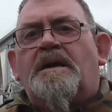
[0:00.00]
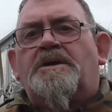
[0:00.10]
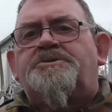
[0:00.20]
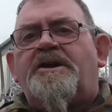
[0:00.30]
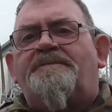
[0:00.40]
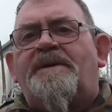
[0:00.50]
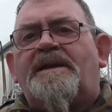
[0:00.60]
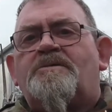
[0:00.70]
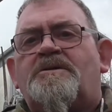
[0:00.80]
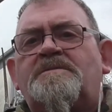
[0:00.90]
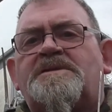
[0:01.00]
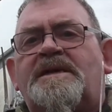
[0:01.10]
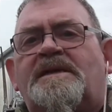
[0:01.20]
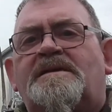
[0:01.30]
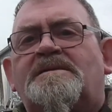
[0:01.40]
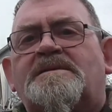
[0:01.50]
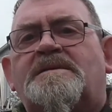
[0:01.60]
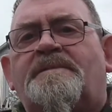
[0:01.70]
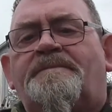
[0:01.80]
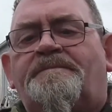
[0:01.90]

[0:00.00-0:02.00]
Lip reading: A tray of pelargonium seedlings.